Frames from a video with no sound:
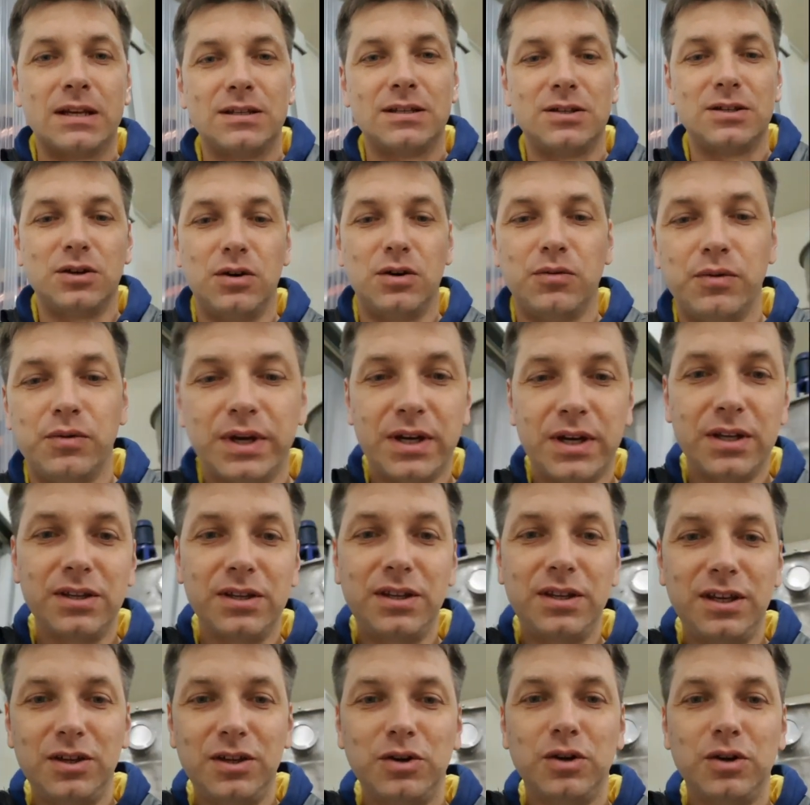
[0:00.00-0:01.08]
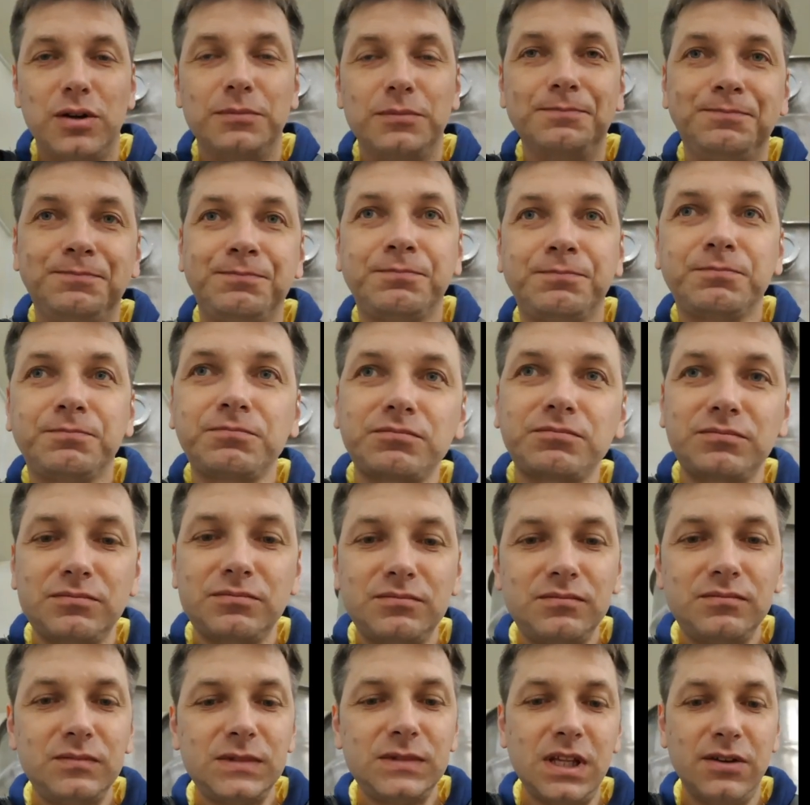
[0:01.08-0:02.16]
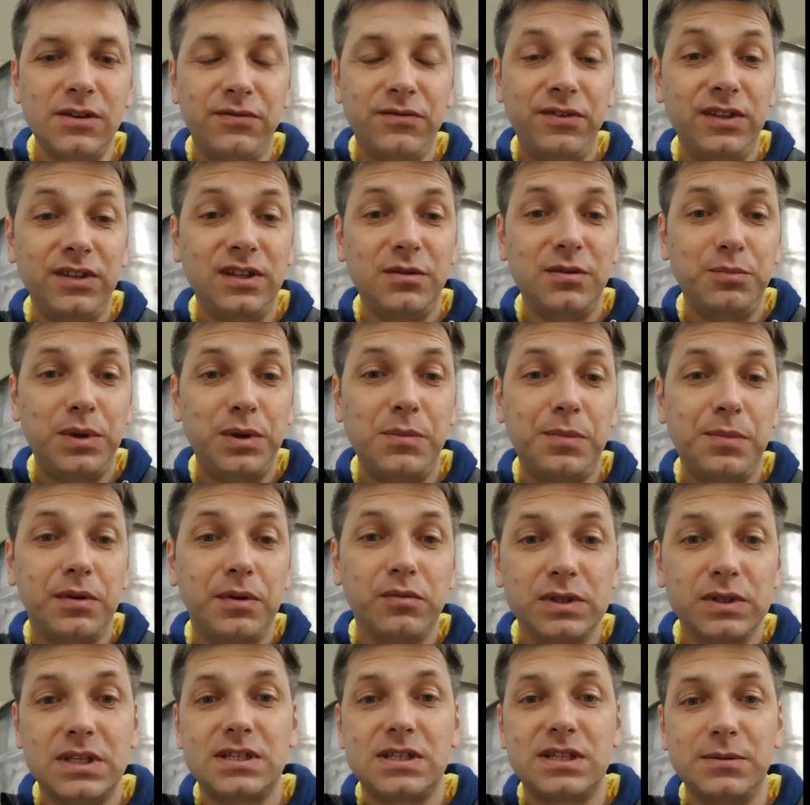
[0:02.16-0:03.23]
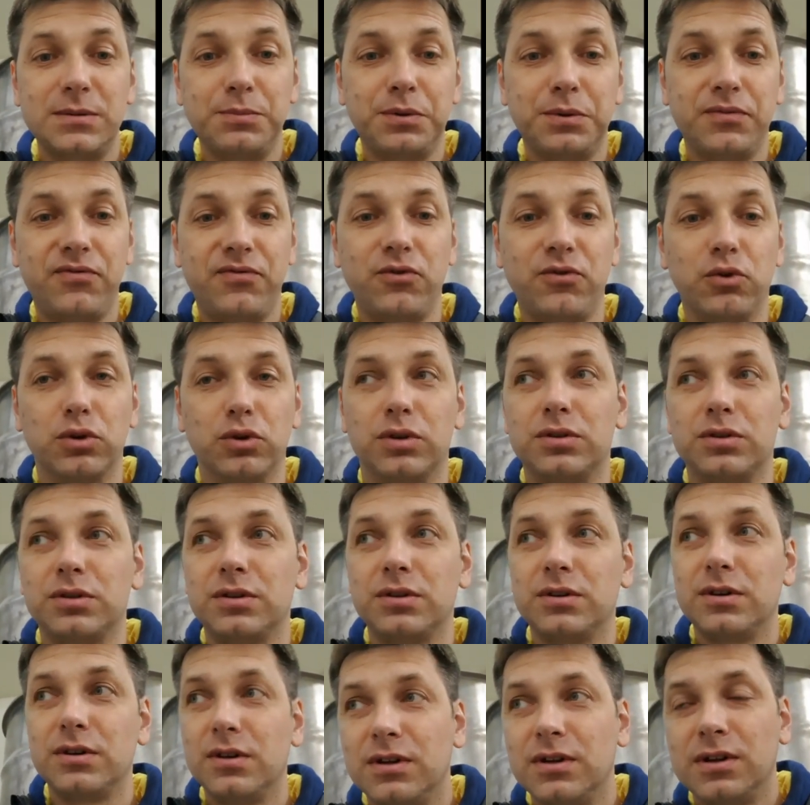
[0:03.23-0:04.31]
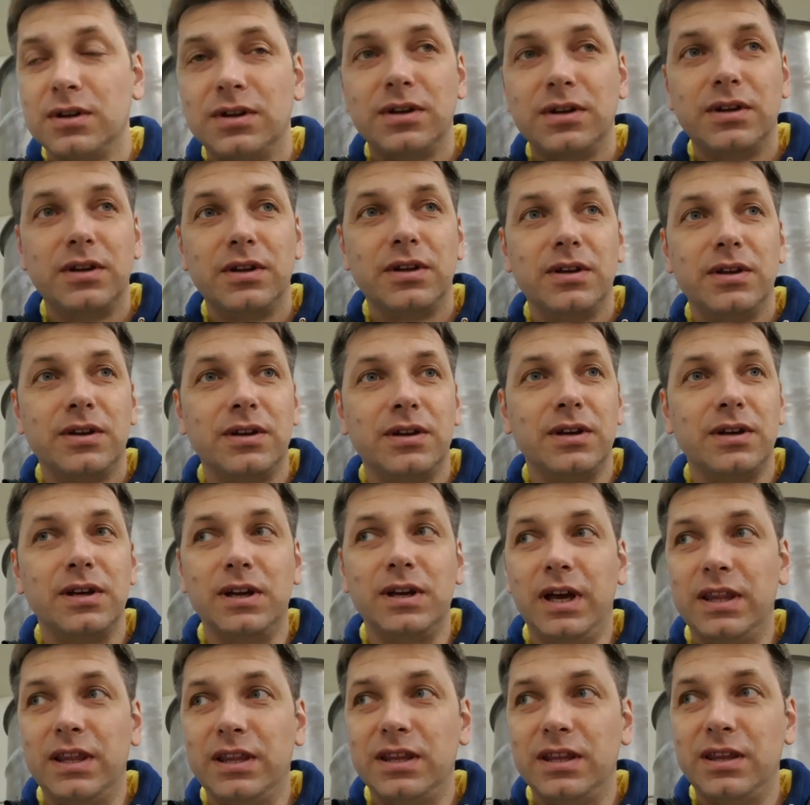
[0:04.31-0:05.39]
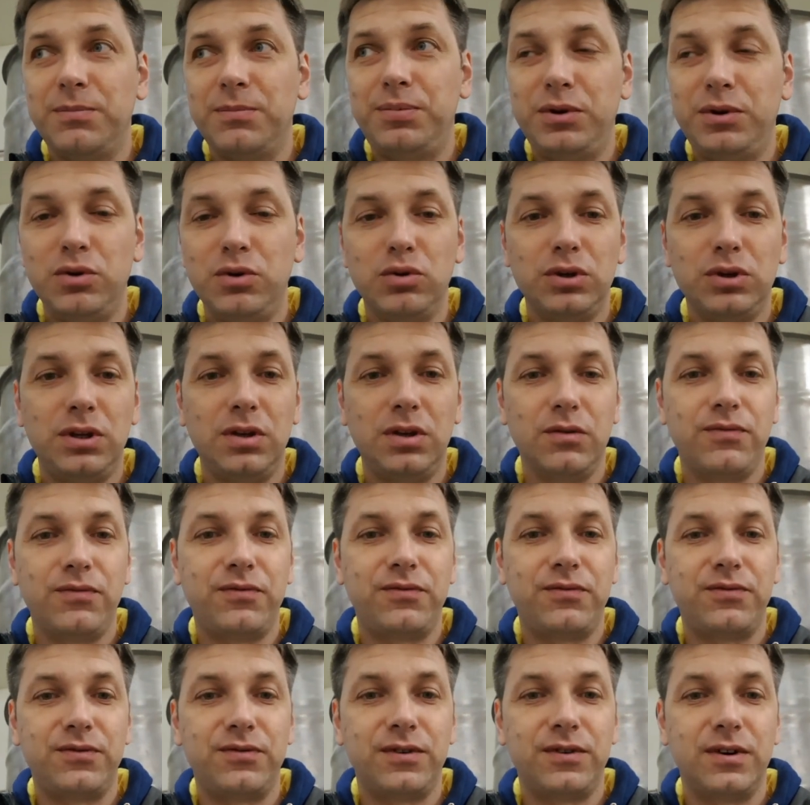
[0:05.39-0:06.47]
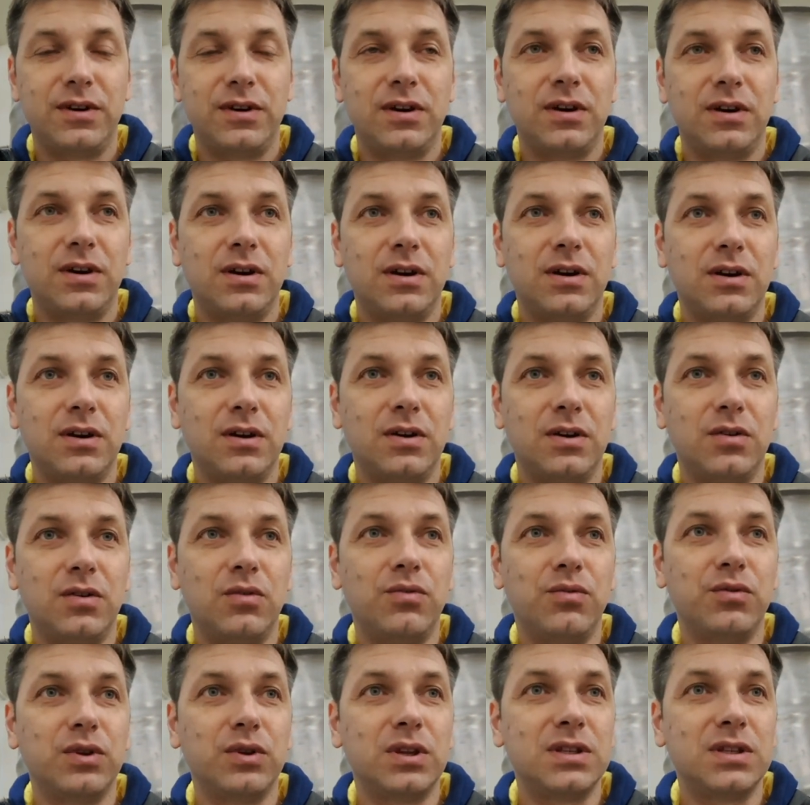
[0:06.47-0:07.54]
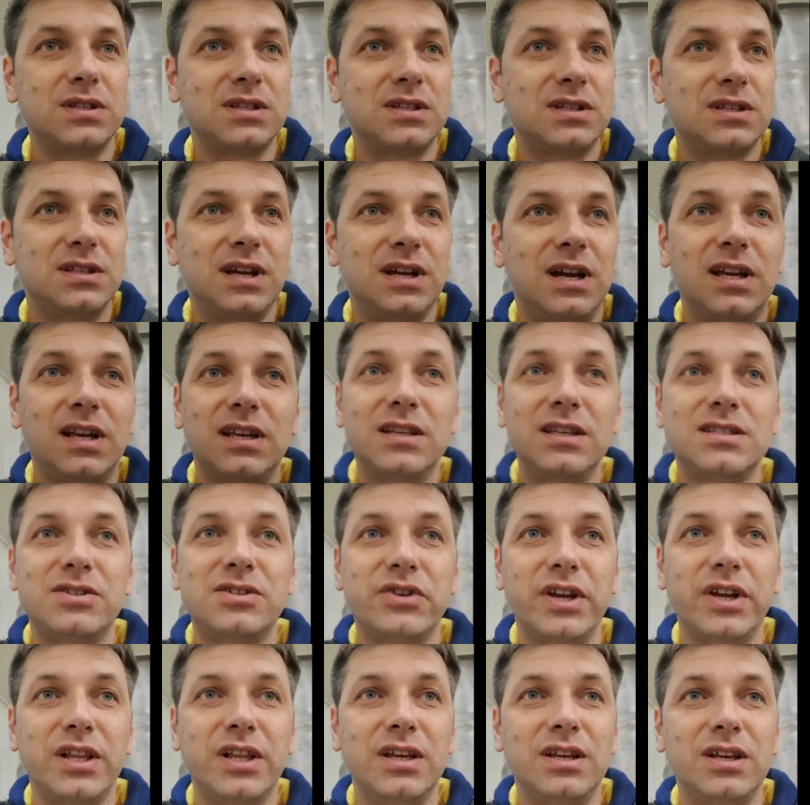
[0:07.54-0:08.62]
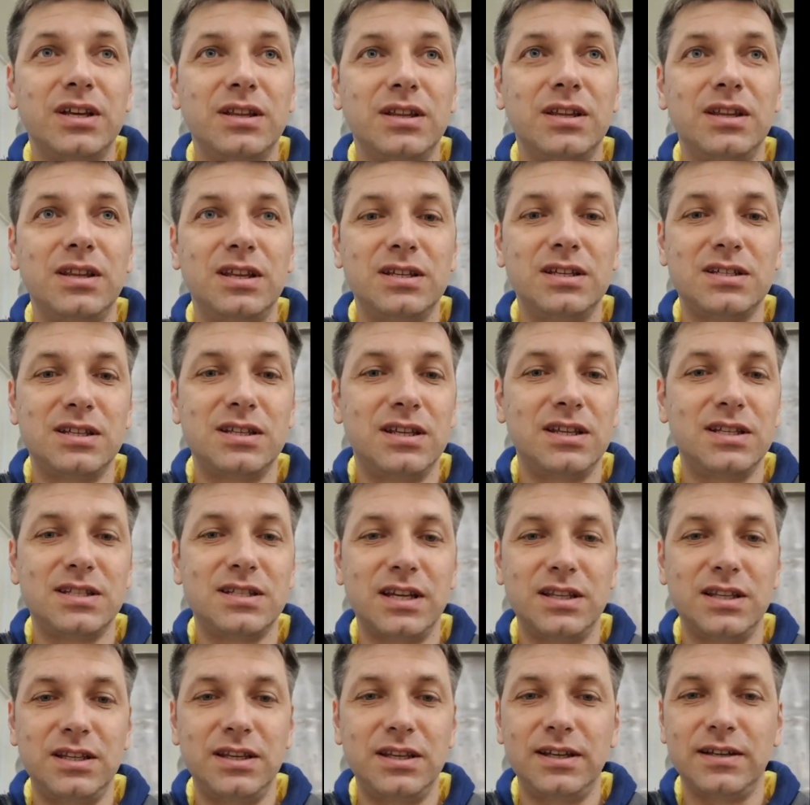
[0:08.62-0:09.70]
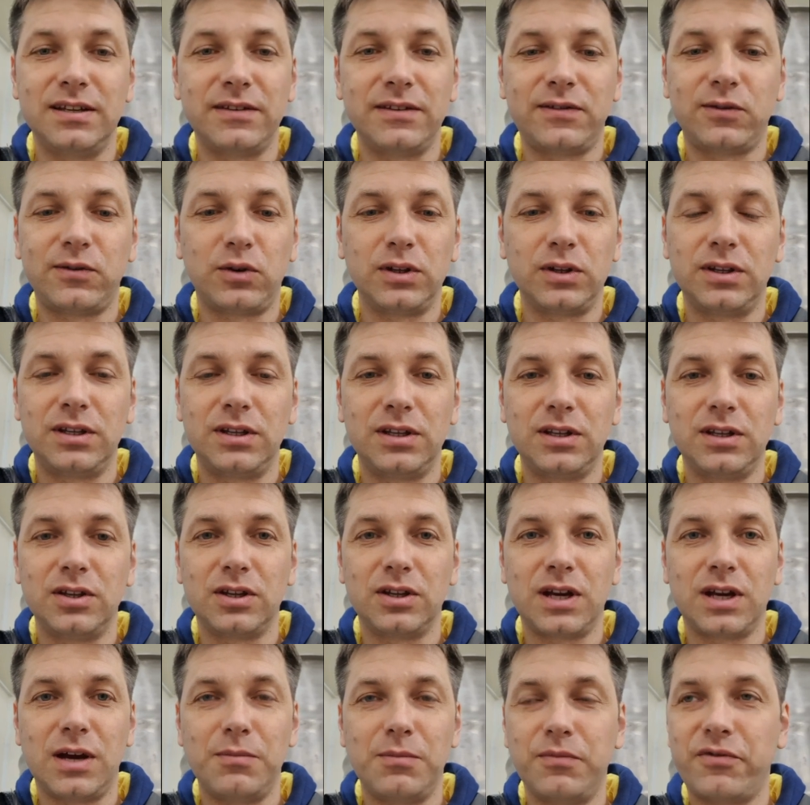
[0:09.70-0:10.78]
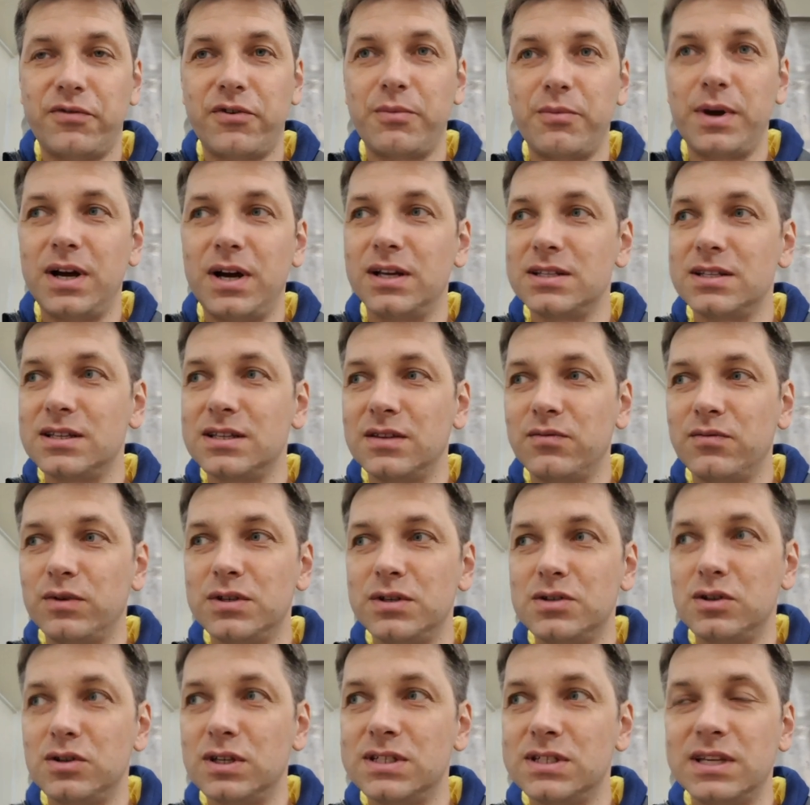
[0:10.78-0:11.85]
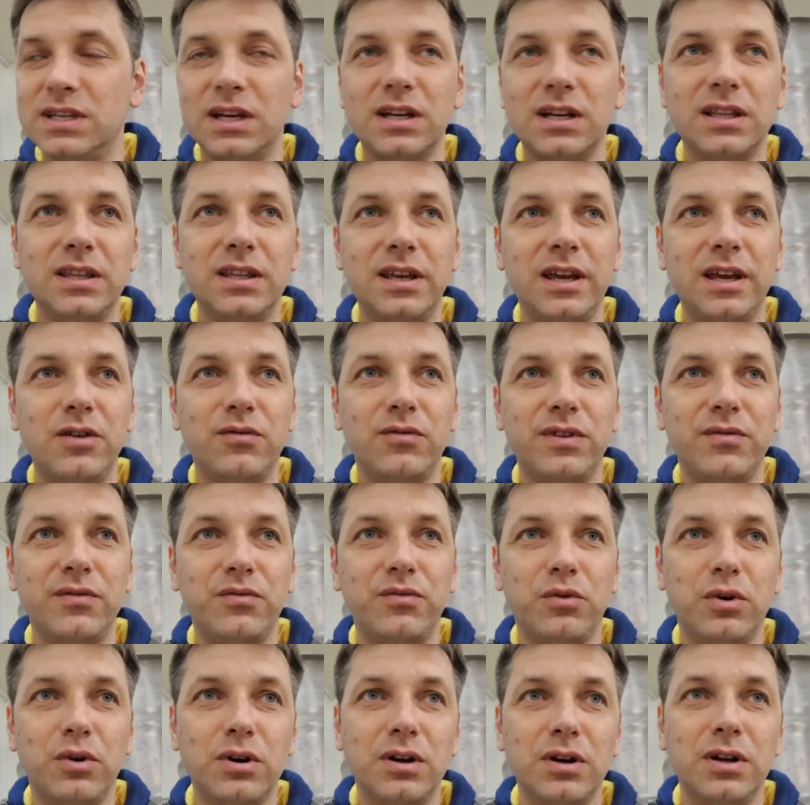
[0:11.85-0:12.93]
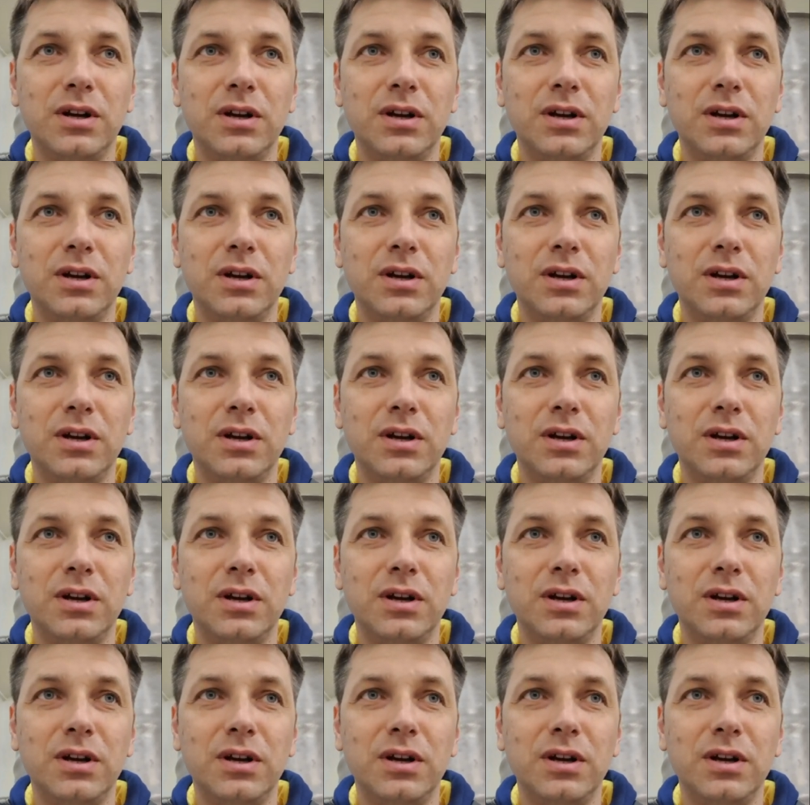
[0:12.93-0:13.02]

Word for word: So we continue feeding people with a simple food. Uh, and, and the beauty of, uh, what is done, it's really this, this idea and thought didn't come from us. It was on the second day of the war.